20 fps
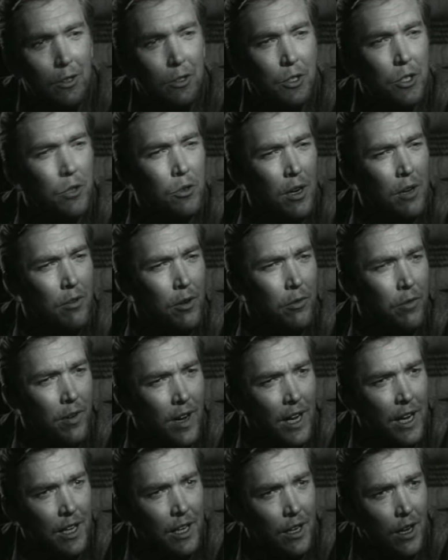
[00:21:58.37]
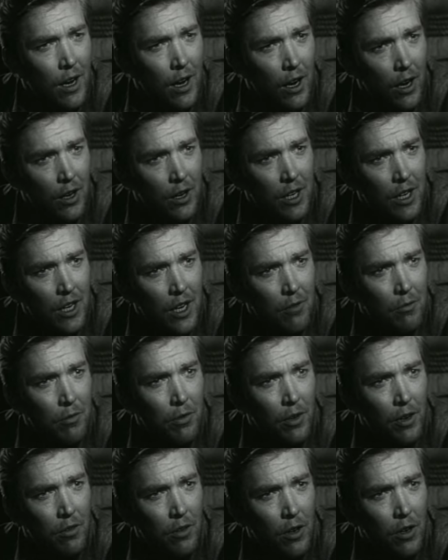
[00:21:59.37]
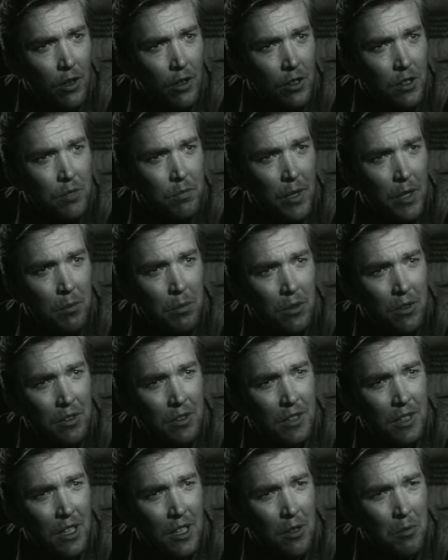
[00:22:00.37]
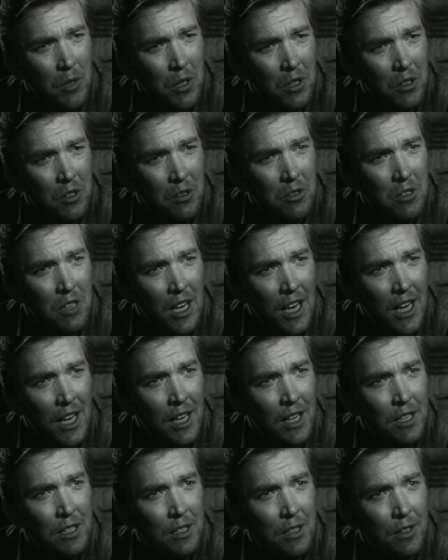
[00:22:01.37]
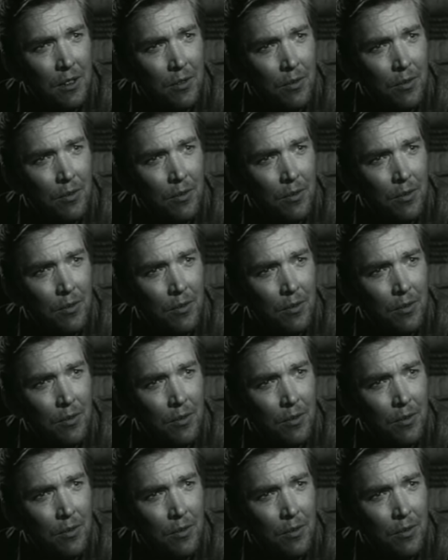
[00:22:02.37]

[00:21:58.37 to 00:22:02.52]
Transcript: Did you ever find it hard to get up in front of all those people and tell them all those lies?